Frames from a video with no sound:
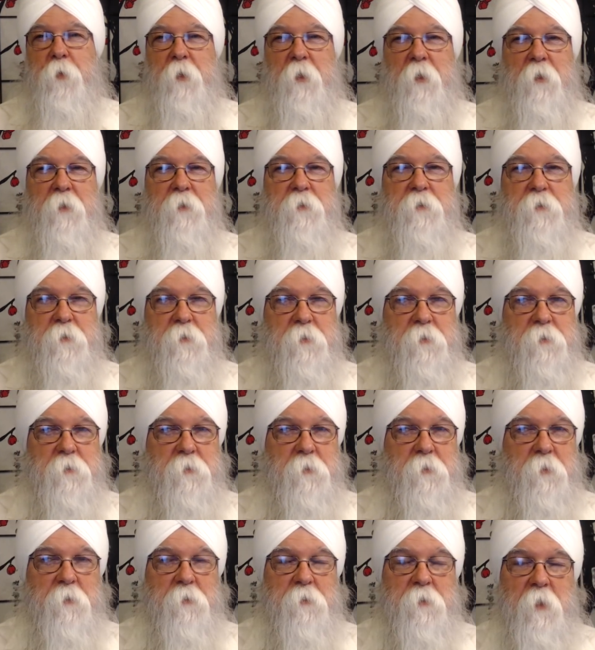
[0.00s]
pretty
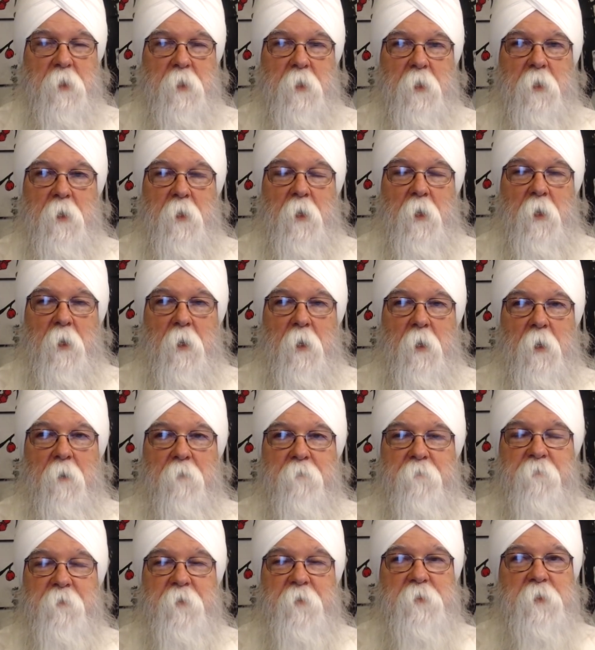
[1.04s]
consistent
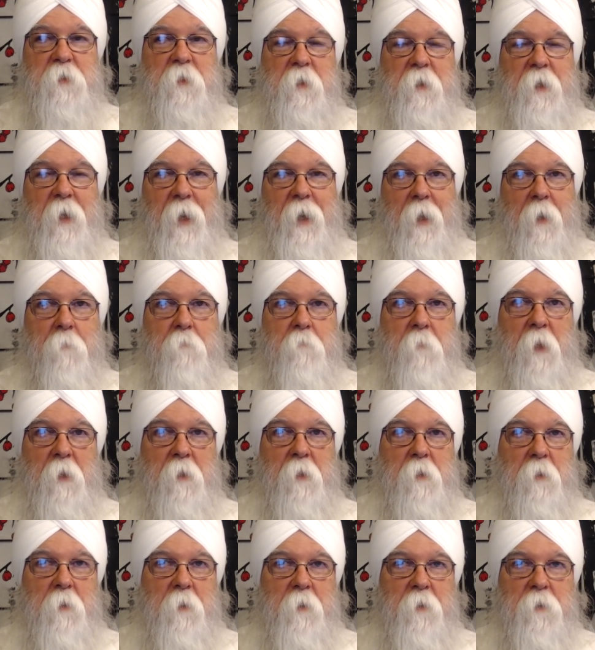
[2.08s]
physically and
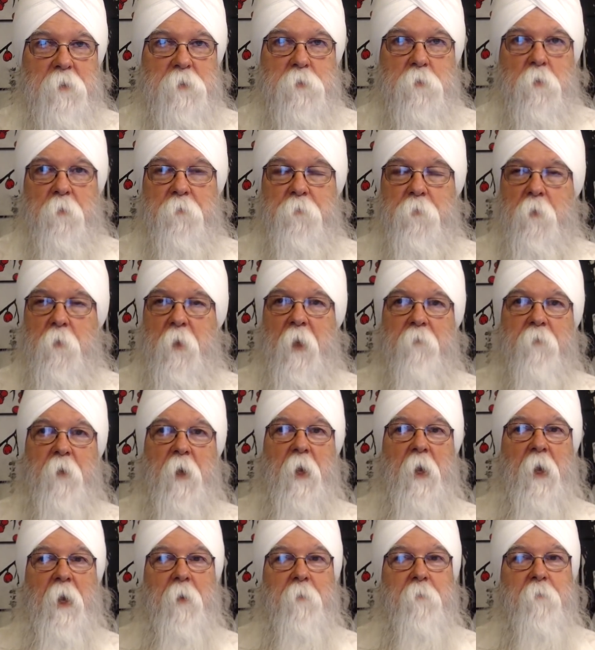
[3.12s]
mentally. So if you have a
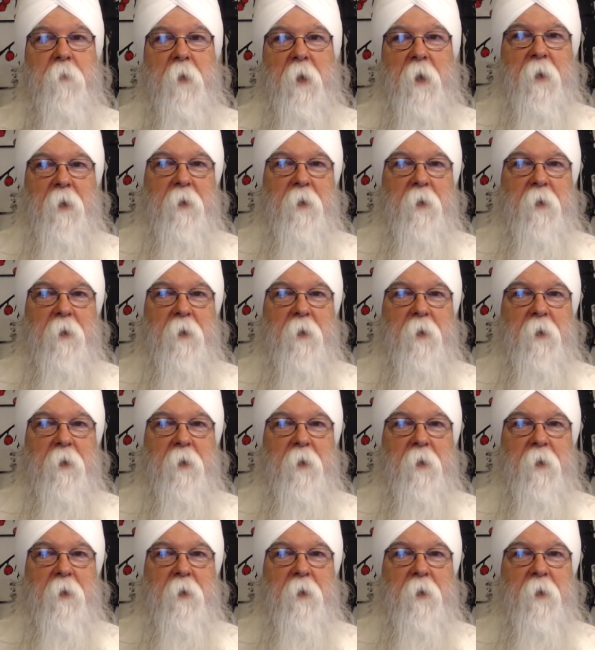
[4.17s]
hot